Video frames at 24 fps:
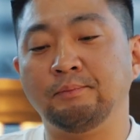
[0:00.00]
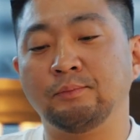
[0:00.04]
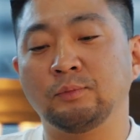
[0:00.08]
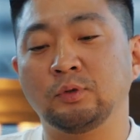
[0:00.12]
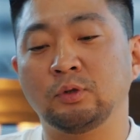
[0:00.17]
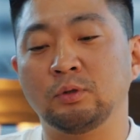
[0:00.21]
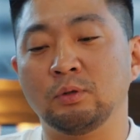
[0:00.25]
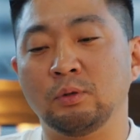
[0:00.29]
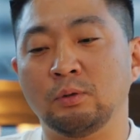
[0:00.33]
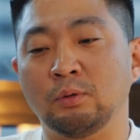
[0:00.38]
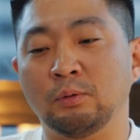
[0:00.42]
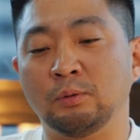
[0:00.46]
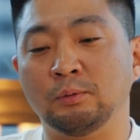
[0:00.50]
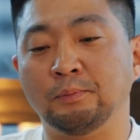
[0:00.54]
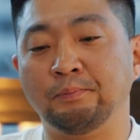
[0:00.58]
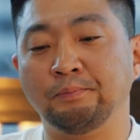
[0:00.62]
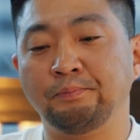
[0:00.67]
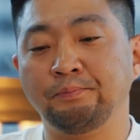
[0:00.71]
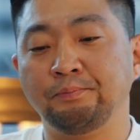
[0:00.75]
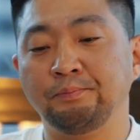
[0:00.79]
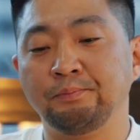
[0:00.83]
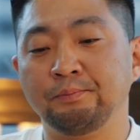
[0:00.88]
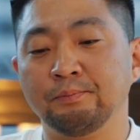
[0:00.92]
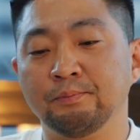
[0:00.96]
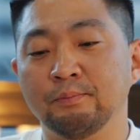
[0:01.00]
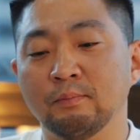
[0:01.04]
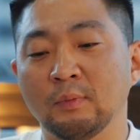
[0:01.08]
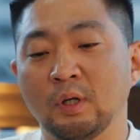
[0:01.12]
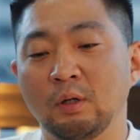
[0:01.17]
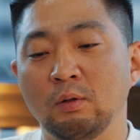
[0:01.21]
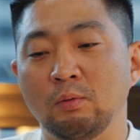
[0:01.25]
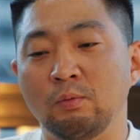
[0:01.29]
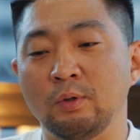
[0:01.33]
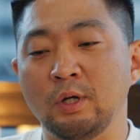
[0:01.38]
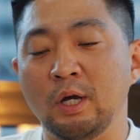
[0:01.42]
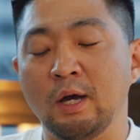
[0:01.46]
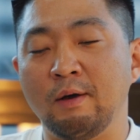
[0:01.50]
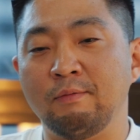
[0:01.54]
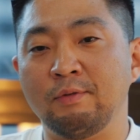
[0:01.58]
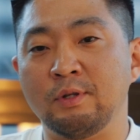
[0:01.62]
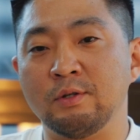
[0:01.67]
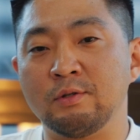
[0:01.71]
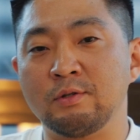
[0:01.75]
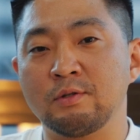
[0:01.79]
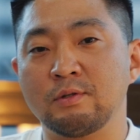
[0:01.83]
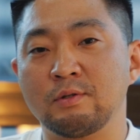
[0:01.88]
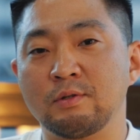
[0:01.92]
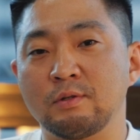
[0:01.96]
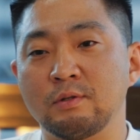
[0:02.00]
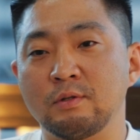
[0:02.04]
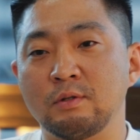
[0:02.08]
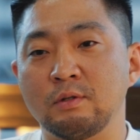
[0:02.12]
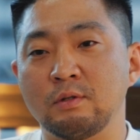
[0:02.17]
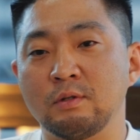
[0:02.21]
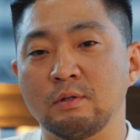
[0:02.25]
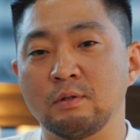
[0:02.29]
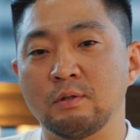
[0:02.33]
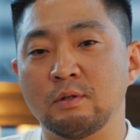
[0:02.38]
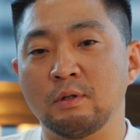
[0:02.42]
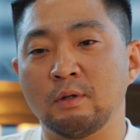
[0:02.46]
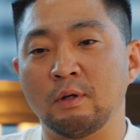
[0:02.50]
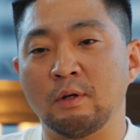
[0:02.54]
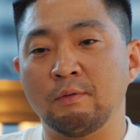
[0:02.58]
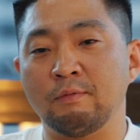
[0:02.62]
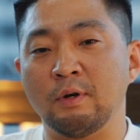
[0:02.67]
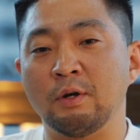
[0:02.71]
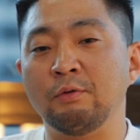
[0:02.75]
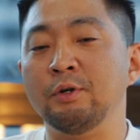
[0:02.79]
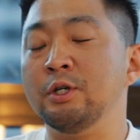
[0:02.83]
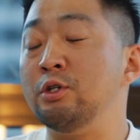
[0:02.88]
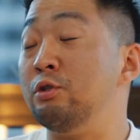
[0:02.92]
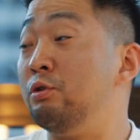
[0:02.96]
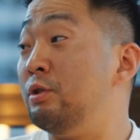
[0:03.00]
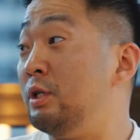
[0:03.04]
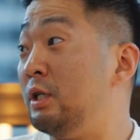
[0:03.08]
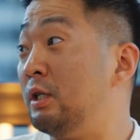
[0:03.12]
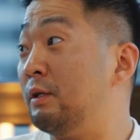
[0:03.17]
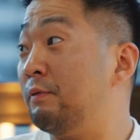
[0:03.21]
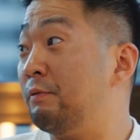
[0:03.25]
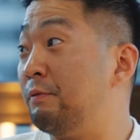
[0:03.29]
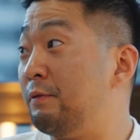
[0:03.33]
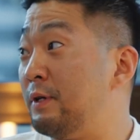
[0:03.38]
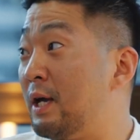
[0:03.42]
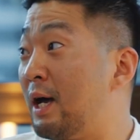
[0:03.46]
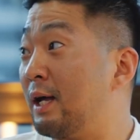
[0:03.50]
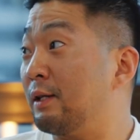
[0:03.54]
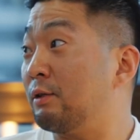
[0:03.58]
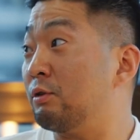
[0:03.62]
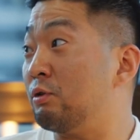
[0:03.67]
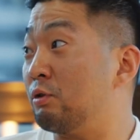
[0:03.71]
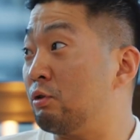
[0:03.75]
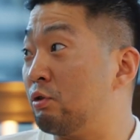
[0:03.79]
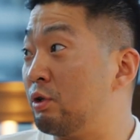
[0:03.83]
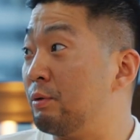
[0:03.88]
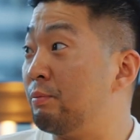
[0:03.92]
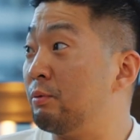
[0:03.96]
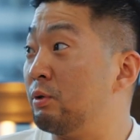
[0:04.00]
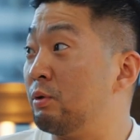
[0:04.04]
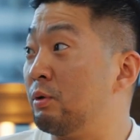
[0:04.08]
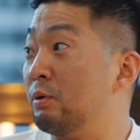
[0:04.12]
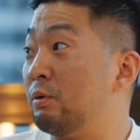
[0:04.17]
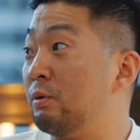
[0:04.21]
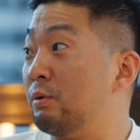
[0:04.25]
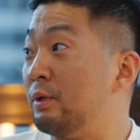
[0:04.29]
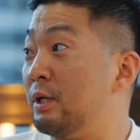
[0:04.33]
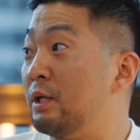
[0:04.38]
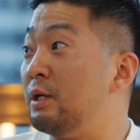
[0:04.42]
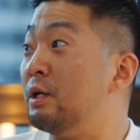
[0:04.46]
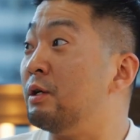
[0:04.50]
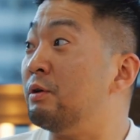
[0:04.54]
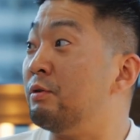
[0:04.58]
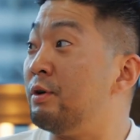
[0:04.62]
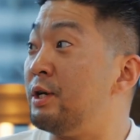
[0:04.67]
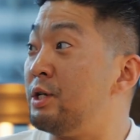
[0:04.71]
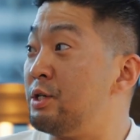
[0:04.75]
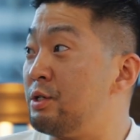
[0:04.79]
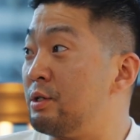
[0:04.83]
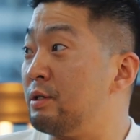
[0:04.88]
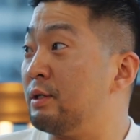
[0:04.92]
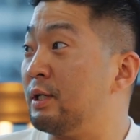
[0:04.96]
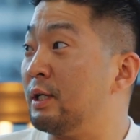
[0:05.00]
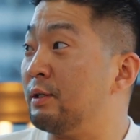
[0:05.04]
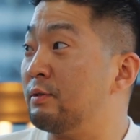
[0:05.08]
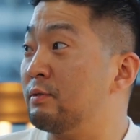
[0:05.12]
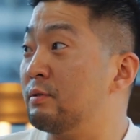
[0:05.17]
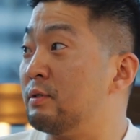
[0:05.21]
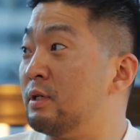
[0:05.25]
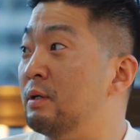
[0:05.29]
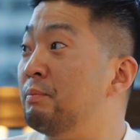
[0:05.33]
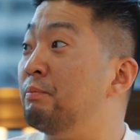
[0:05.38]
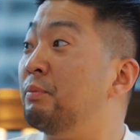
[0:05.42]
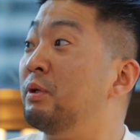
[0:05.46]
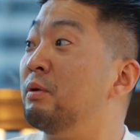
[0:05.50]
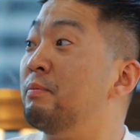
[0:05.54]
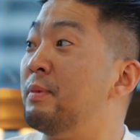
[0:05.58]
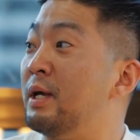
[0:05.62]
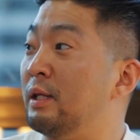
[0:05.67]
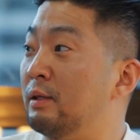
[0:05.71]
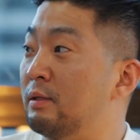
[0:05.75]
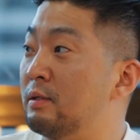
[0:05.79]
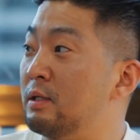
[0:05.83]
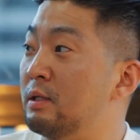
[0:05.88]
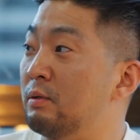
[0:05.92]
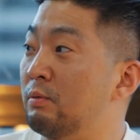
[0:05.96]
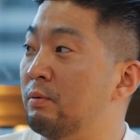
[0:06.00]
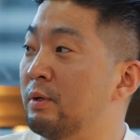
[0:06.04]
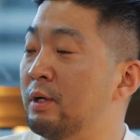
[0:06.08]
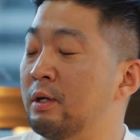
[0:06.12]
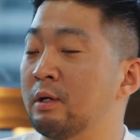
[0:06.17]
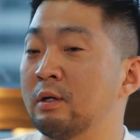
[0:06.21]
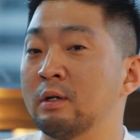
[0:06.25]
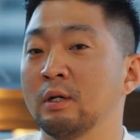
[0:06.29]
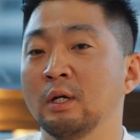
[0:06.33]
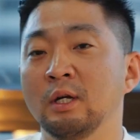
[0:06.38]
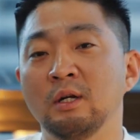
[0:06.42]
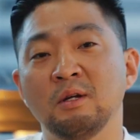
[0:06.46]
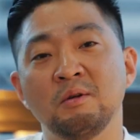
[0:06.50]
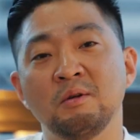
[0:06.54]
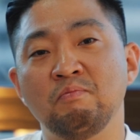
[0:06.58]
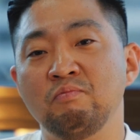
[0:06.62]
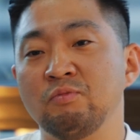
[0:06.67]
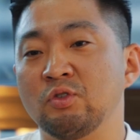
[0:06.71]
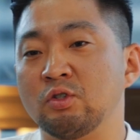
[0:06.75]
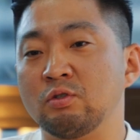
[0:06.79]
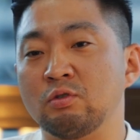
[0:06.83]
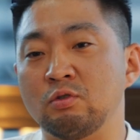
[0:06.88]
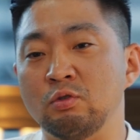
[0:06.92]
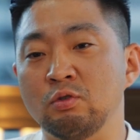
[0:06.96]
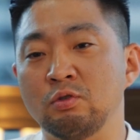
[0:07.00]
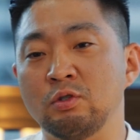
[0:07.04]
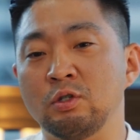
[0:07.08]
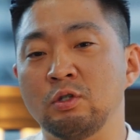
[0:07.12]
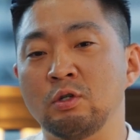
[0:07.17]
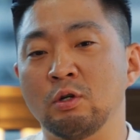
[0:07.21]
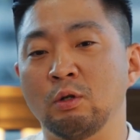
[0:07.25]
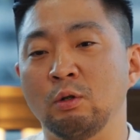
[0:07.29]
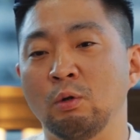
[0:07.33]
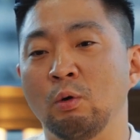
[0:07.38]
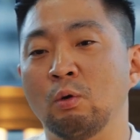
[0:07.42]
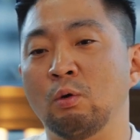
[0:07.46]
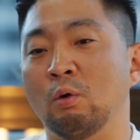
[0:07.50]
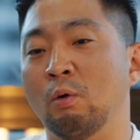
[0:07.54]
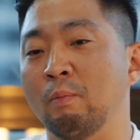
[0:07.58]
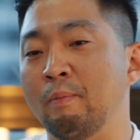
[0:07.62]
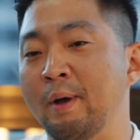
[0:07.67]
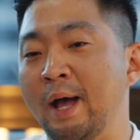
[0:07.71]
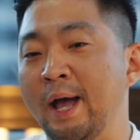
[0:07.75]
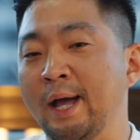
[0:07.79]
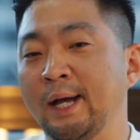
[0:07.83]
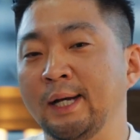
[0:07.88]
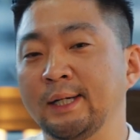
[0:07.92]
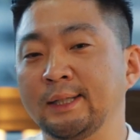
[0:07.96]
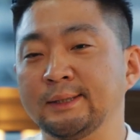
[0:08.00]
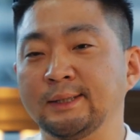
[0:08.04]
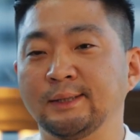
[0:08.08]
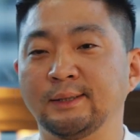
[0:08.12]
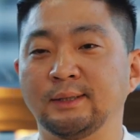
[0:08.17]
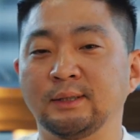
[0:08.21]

So we have this very unique fiat to crypto integration that's implemented, where just using your local bank,